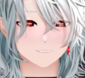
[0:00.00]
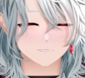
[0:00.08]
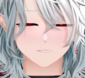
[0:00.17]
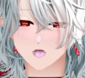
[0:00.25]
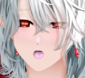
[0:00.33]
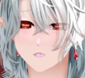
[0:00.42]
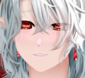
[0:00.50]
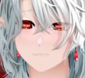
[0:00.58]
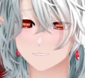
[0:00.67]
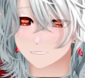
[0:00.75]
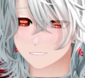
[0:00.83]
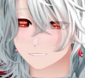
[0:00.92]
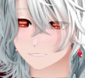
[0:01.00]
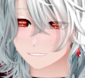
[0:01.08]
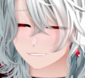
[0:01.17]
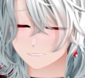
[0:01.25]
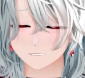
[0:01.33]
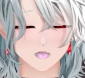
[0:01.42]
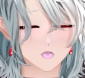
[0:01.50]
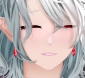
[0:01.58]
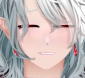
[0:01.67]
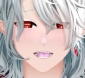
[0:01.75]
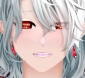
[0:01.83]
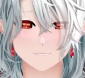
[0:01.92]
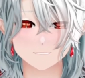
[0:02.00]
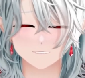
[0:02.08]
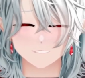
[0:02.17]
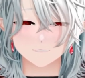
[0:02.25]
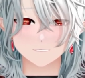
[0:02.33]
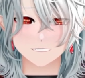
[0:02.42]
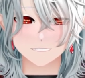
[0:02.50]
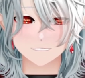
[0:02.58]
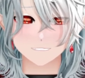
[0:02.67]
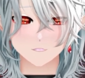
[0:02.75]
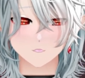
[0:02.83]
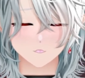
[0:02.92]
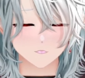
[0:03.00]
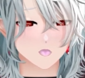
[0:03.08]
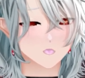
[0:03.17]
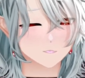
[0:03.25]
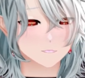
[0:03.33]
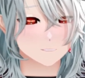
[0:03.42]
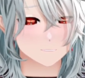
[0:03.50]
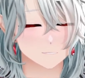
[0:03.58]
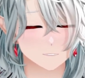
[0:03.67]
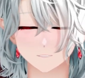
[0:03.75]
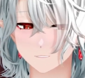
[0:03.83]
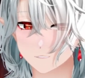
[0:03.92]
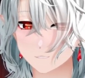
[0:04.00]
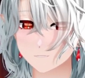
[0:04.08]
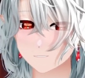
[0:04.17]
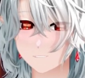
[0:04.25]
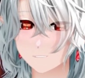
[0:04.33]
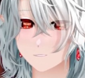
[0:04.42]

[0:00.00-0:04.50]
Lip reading: Your fees, your death fees are going to be through the roof.